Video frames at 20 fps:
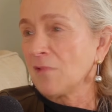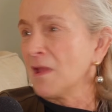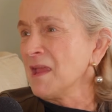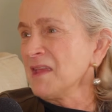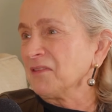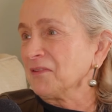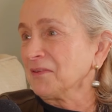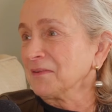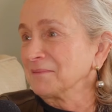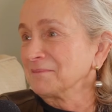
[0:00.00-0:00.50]

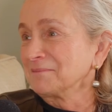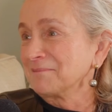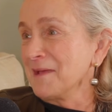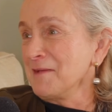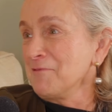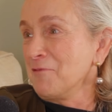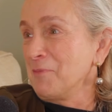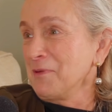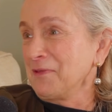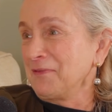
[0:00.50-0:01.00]
great,
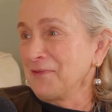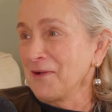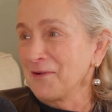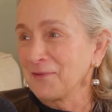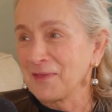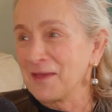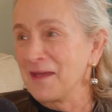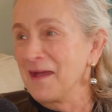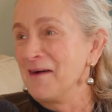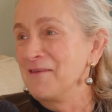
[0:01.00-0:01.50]
we'll be stuck
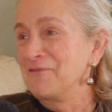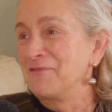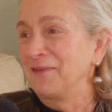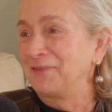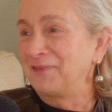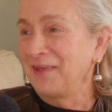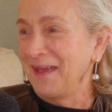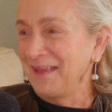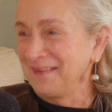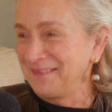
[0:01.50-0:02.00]
there. How
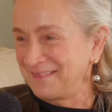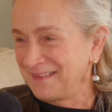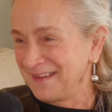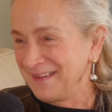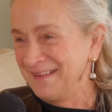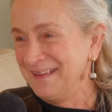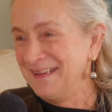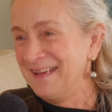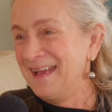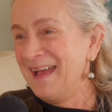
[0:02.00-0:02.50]

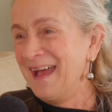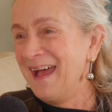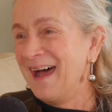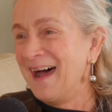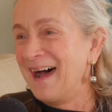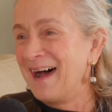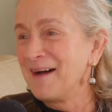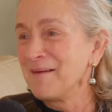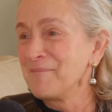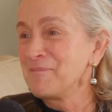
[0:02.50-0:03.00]
fantastic.
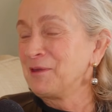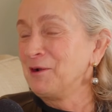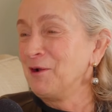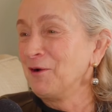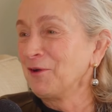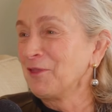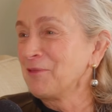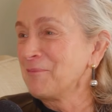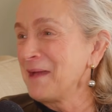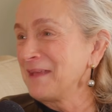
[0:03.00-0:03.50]
The
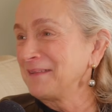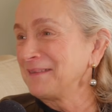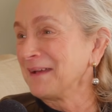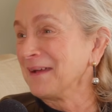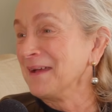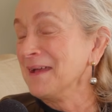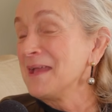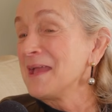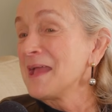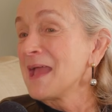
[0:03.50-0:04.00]
longer, the
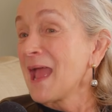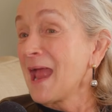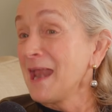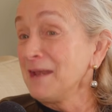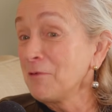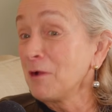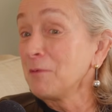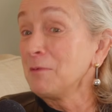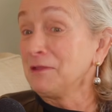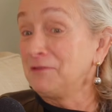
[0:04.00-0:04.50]
better.
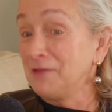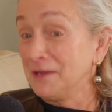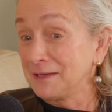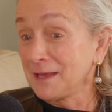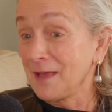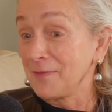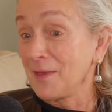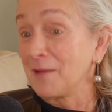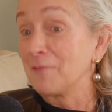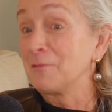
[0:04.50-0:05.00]
Anyway, we did
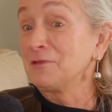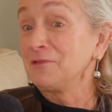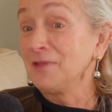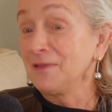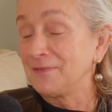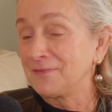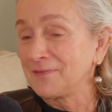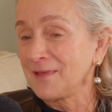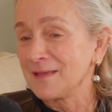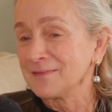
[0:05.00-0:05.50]
get there. We
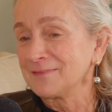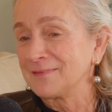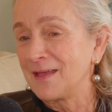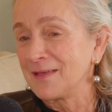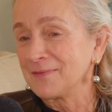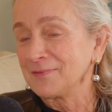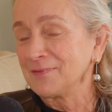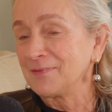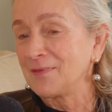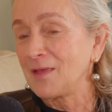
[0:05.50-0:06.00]
did stay in
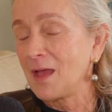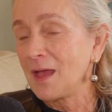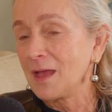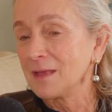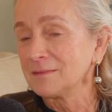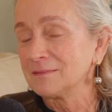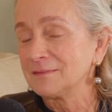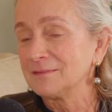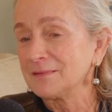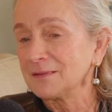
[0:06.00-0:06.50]
tents.
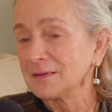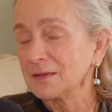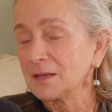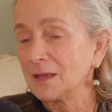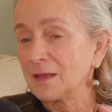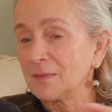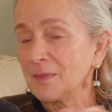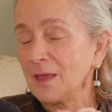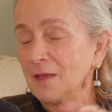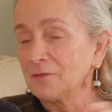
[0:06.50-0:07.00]
And
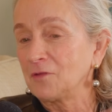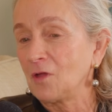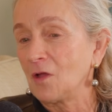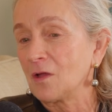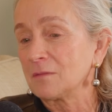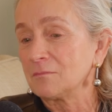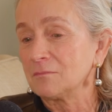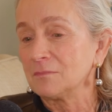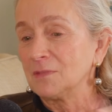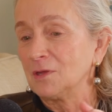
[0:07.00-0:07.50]
at that
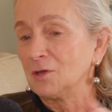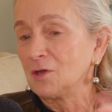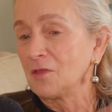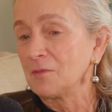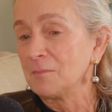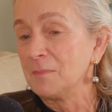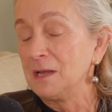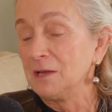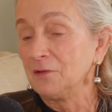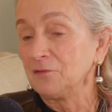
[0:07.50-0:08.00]
time, the
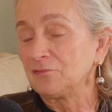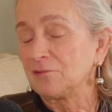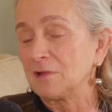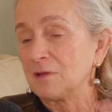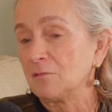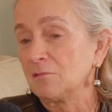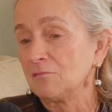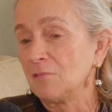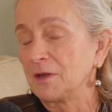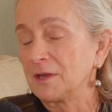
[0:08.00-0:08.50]
military
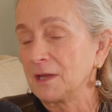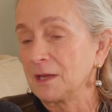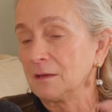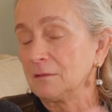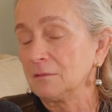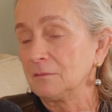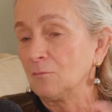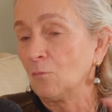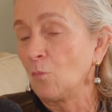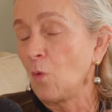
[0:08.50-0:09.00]
were
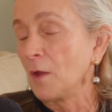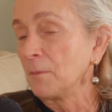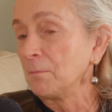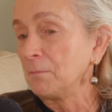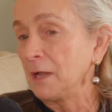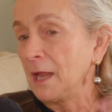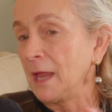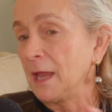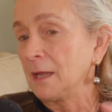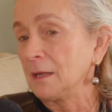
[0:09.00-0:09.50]
running one
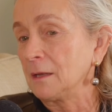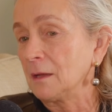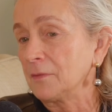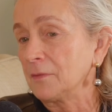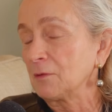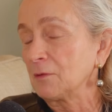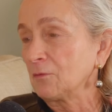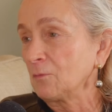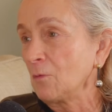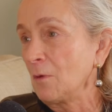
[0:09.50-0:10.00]
plane.
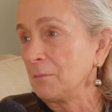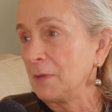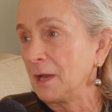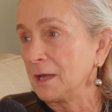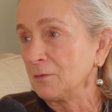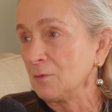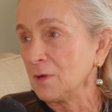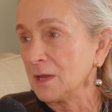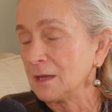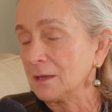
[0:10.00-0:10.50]
it was one
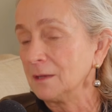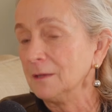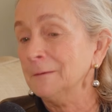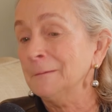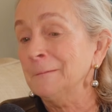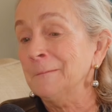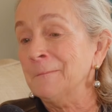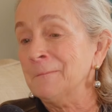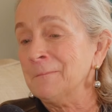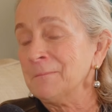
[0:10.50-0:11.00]
plane a week.
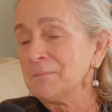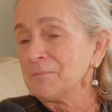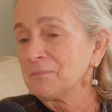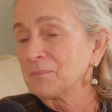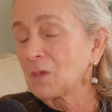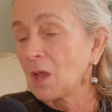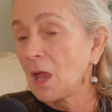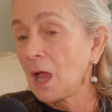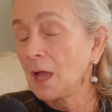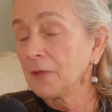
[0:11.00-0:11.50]

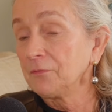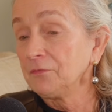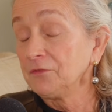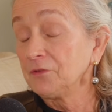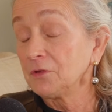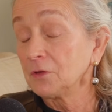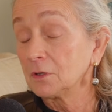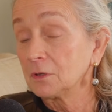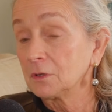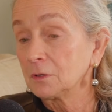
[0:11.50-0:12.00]

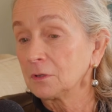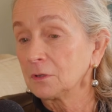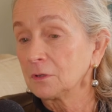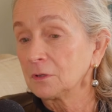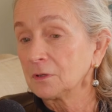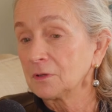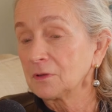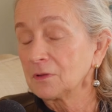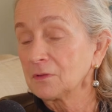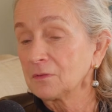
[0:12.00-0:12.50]
And
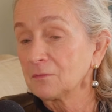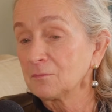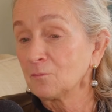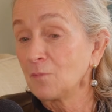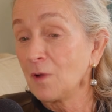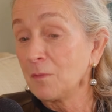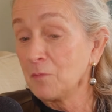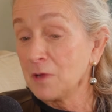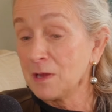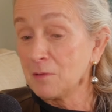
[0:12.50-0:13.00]

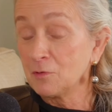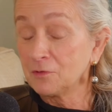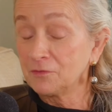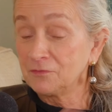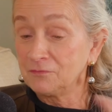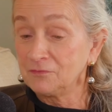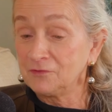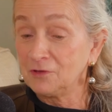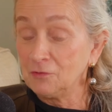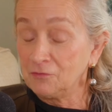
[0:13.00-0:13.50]
when we were
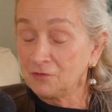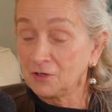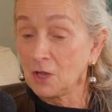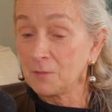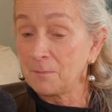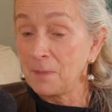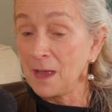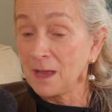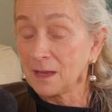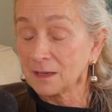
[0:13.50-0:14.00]
due to go
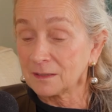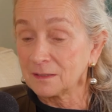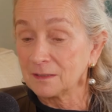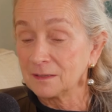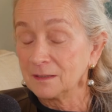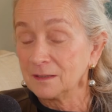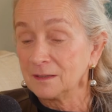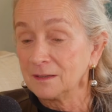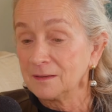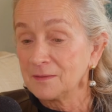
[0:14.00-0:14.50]
back,
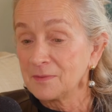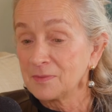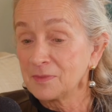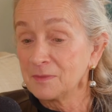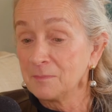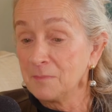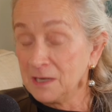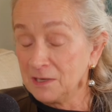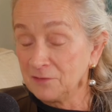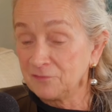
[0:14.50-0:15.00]

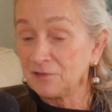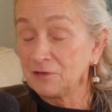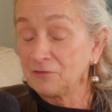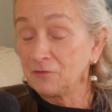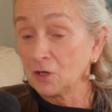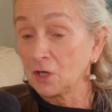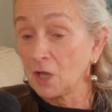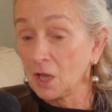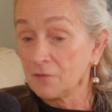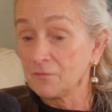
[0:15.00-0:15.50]
the military
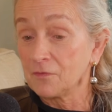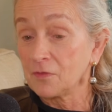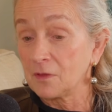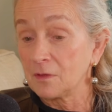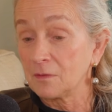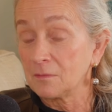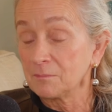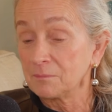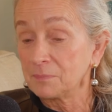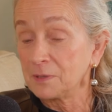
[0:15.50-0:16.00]
took over
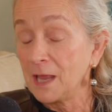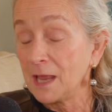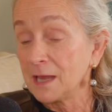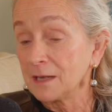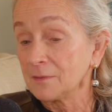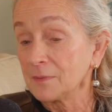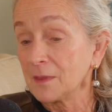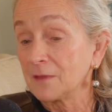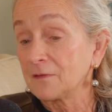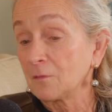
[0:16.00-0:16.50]
the plane
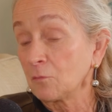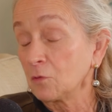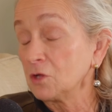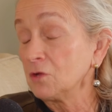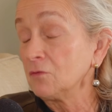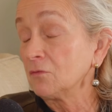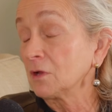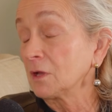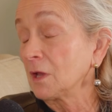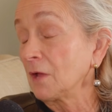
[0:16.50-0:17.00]
and they said, well,
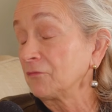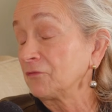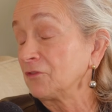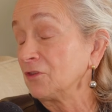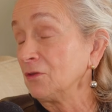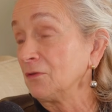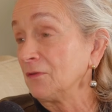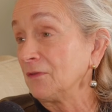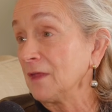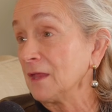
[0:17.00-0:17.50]
you can have
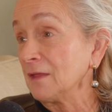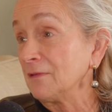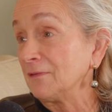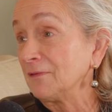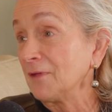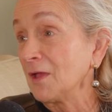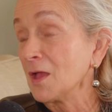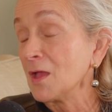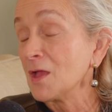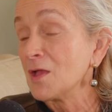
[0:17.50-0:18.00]
2
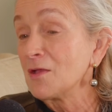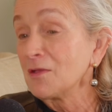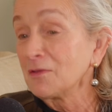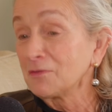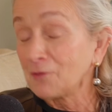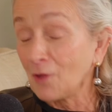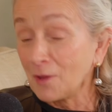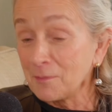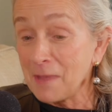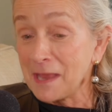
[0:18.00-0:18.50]
seats.
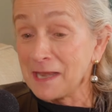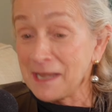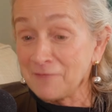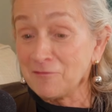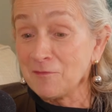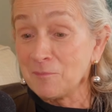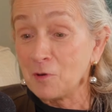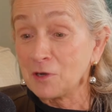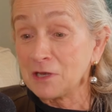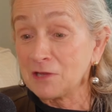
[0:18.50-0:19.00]
So I made
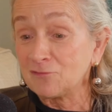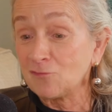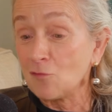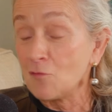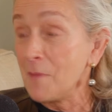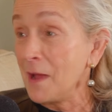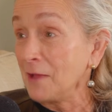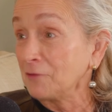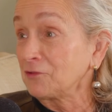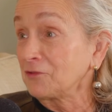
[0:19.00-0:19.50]
everybody draw
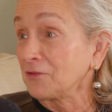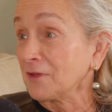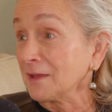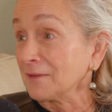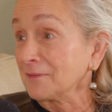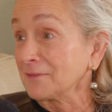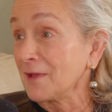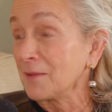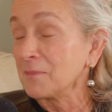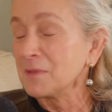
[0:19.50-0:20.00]

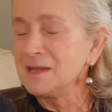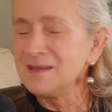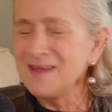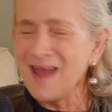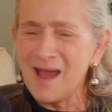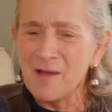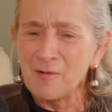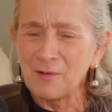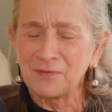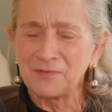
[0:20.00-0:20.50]
matchsticks. I mean,
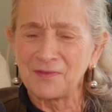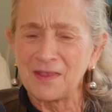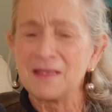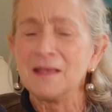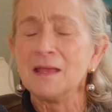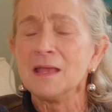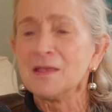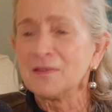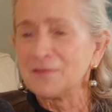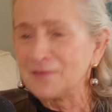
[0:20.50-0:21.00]
now I'd say,
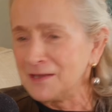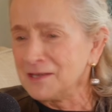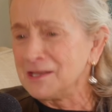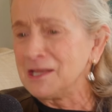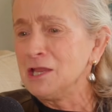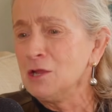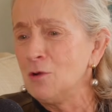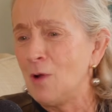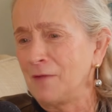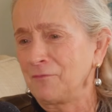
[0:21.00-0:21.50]
Cindy,
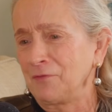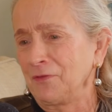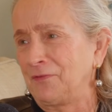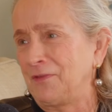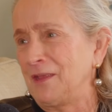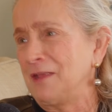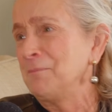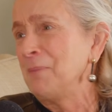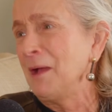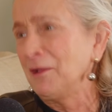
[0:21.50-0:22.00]
you have the
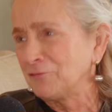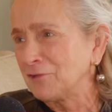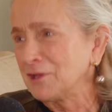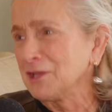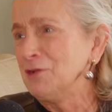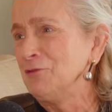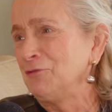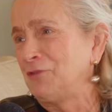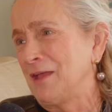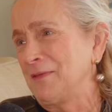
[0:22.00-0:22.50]
seat. Patrick,
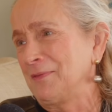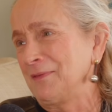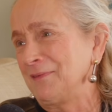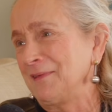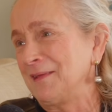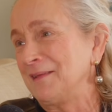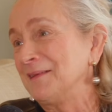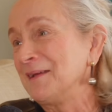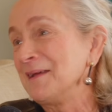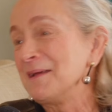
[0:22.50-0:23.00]
you take the
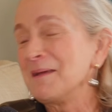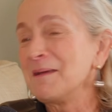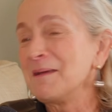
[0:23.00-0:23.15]
seat.